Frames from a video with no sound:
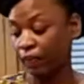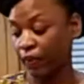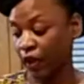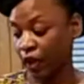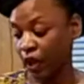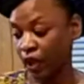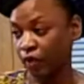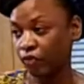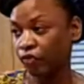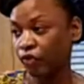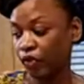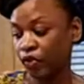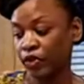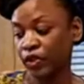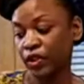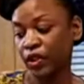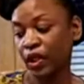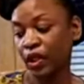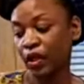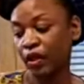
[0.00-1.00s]
And
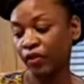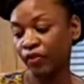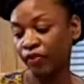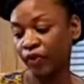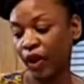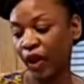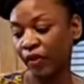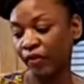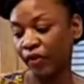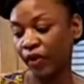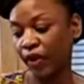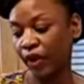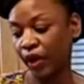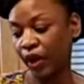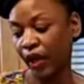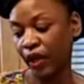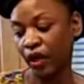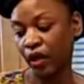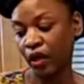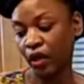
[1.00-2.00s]
roasting, if you have
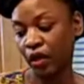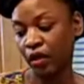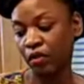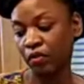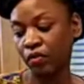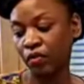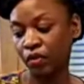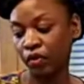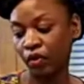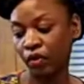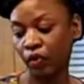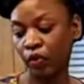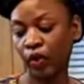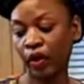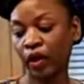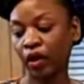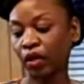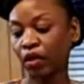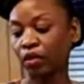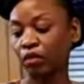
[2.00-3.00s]
a
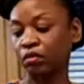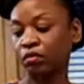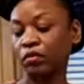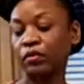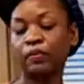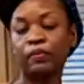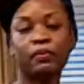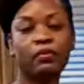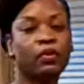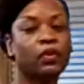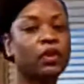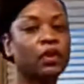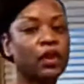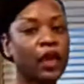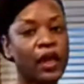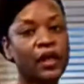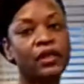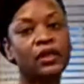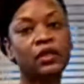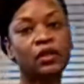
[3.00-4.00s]
quick,
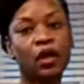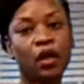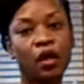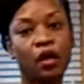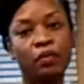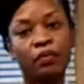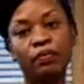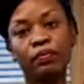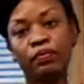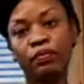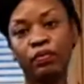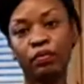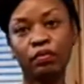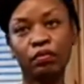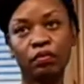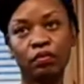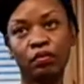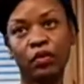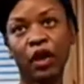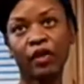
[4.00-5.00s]
nice
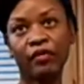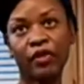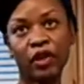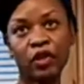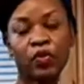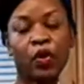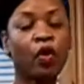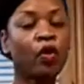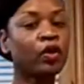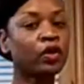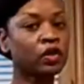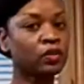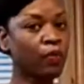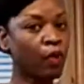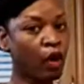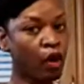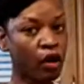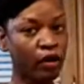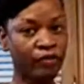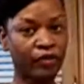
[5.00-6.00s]
oven as well, or a
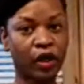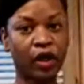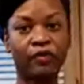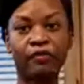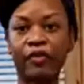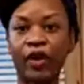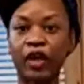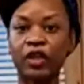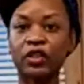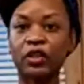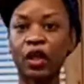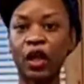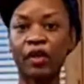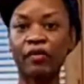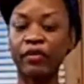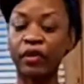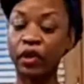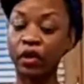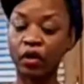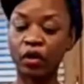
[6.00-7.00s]
small, even convection
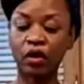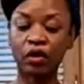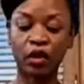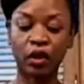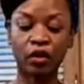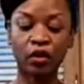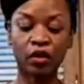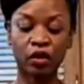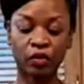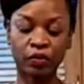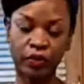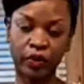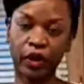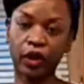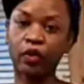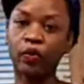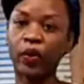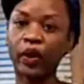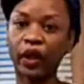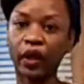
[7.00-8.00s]
oven, they'll cook
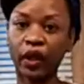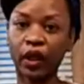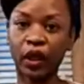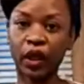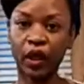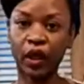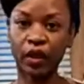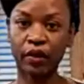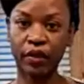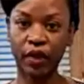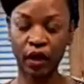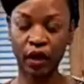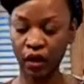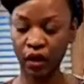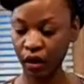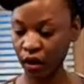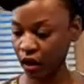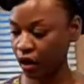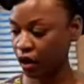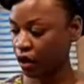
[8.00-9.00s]
pretty quickly in
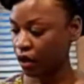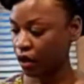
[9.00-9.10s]
there.